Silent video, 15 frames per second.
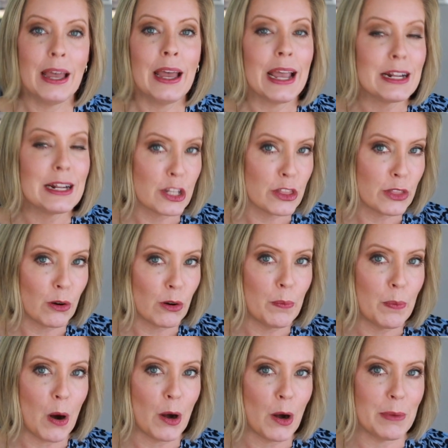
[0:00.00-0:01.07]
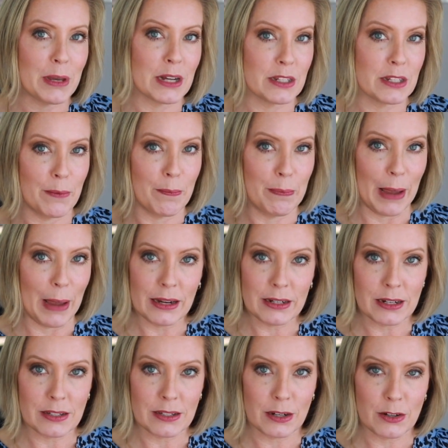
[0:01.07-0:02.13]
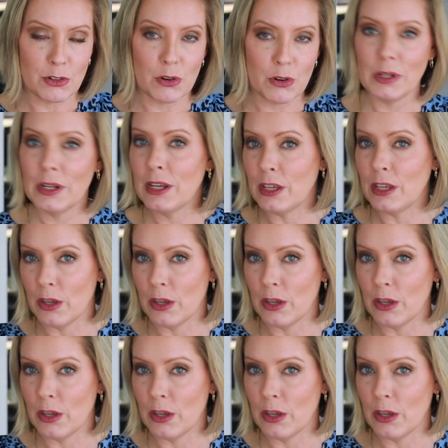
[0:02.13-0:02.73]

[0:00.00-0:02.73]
It's a third party because the bank doesn't control it,